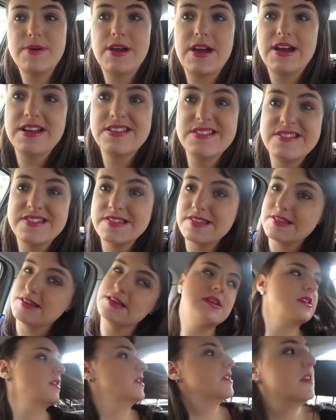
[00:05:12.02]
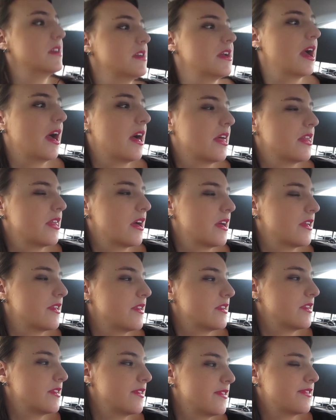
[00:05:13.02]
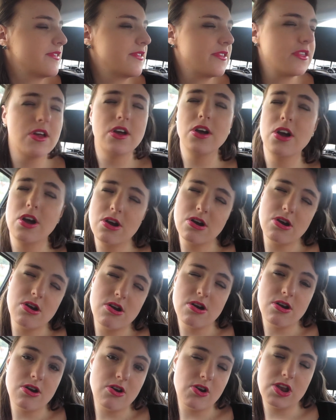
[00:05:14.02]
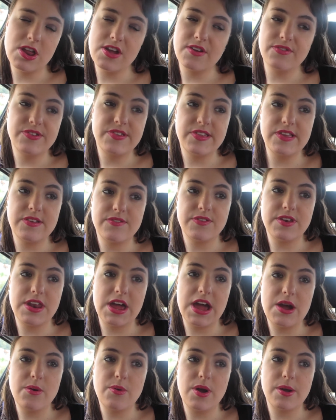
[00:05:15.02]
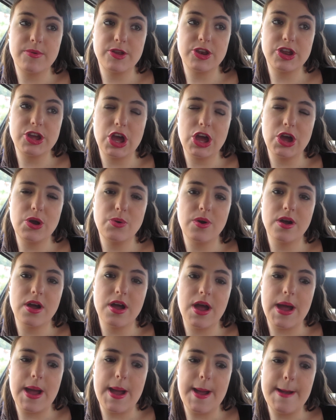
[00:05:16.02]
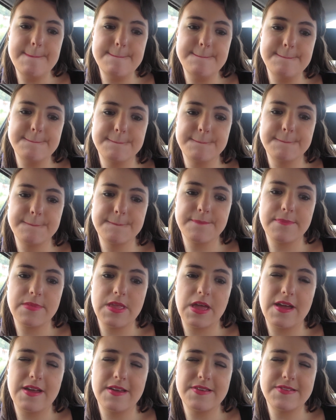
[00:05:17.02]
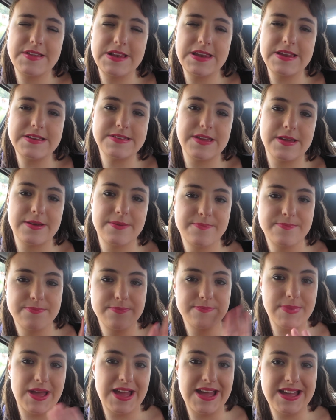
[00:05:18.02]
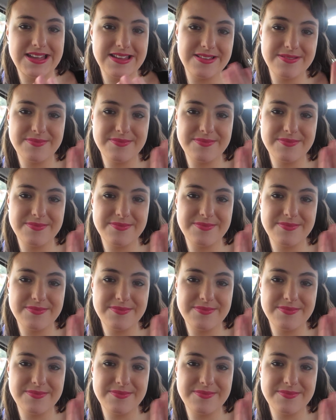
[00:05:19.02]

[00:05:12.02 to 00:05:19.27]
But yeah, that is all I have to say for now. I'm gonna go. Um, I'll see you later. Bye.